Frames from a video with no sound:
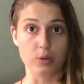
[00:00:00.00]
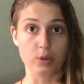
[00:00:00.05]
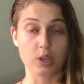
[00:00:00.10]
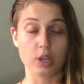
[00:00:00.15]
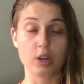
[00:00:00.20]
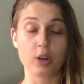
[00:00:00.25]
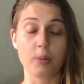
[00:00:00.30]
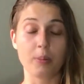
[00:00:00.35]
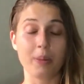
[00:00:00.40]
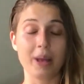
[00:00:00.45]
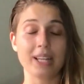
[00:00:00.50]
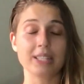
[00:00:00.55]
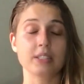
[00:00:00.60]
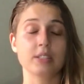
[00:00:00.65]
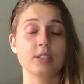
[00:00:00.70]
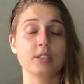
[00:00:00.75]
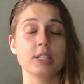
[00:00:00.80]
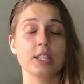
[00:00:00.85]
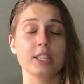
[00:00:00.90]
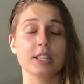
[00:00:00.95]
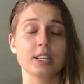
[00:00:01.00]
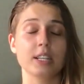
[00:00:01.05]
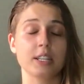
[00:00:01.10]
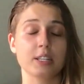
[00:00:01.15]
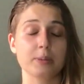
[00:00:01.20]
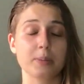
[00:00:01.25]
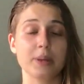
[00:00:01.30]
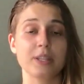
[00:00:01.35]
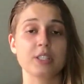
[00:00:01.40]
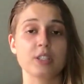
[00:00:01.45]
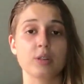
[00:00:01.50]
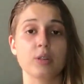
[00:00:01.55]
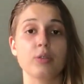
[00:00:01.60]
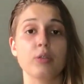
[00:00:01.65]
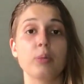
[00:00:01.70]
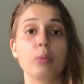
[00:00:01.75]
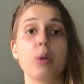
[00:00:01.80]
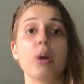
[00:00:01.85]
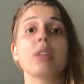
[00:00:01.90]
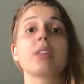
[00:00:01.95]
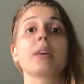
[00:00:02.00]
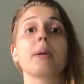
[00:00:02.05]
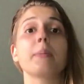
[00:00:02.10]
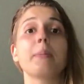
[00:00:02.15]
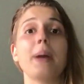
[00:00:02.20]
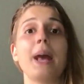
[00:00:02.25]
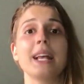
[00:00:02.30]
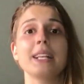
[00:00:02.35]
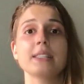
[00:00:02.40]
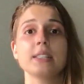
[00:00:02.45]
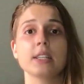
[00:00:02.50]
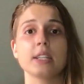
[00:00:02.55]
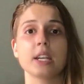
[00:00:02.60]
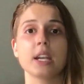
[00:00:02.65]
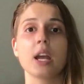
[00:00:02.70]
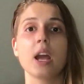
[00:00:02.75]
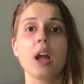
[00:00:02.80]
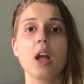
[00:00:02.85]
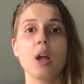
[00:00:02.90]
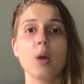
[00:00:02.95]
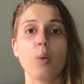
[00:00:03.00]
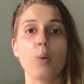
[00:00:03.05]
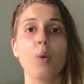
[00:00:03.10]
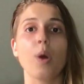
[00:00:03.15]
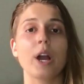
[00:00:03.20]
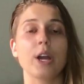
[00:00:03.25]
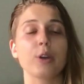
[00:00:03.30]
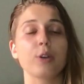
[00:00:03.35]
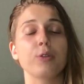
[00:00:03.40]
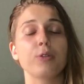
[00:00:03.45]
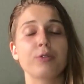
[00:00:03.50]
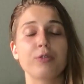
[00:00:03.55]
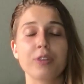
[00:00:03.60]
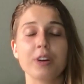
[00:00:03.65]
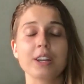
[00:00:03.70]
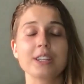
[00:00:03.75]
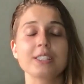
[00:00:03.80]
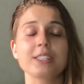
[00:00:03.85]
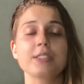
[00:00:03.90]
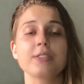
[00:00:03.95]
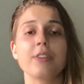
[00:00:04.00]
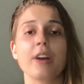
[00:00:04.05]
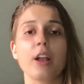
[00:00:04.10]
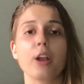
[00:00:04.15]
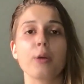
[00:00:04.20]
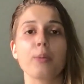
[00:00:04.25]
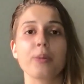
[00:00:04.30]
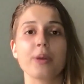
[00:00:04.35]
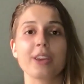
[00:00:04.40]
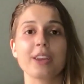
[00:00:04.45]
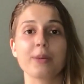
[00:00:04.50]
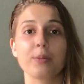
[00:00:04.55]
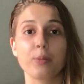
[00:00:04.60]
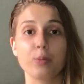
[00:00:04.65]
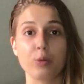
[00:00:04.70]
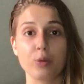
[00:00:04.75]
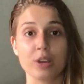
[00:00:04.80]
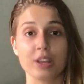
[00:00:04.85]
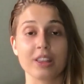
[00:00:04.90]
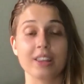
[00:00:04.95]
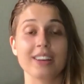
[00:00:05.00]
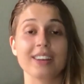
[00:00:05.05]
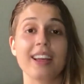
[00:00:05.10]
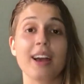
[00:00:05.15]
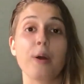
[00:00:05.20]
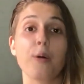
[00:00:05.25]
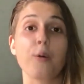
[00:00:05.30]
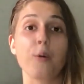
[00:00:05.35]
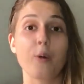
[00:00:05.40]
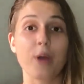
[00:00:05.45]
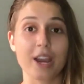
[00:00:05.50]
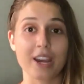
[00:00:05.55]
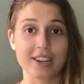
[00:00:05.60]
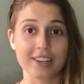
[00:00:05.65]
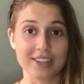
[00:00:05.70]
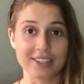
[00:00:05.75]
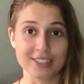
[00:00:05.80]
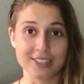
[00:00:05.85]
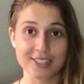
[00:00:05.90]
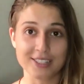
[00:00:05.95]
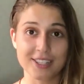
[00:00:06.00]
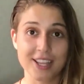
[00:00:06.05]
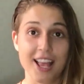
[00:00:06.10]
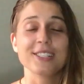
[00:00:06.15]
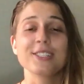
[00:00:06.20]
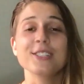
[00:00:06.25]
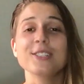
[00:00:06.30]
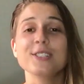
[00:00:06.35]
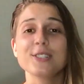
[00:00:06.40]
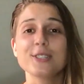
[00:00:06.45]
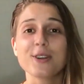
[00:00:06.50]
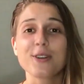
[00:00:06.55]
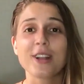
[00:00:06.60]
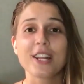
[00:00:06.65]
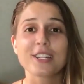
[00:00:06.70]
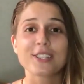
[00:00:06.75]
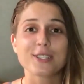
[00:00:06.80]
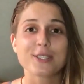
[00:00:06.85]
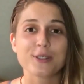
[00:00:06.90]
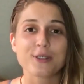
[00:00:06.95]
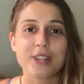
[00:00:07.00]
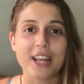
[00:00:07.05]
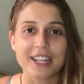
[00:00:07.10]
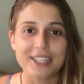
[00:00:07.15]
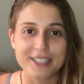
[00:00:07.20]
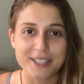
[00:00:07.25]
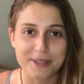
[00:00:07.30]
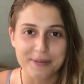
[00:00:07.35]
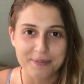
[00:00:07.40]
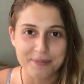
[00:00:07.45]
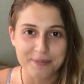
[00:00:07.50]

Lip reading: You cannot master the expansion of your breath capacity while first developing breathing awareness. So let's do that.